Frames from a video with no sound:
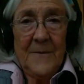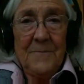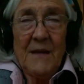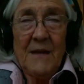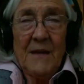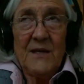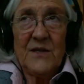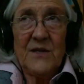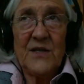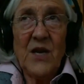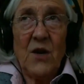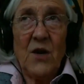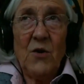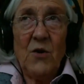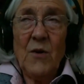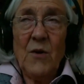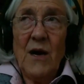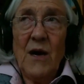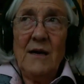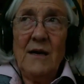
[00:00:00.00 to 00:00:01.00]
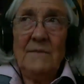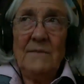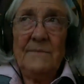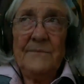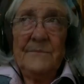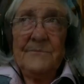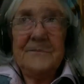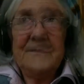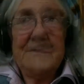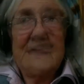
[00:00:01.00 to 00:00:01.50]
So,
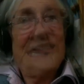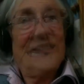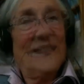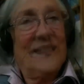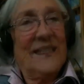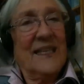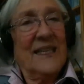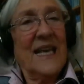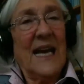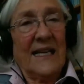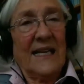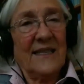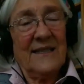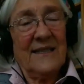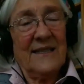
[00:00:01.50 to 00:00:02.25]
yes,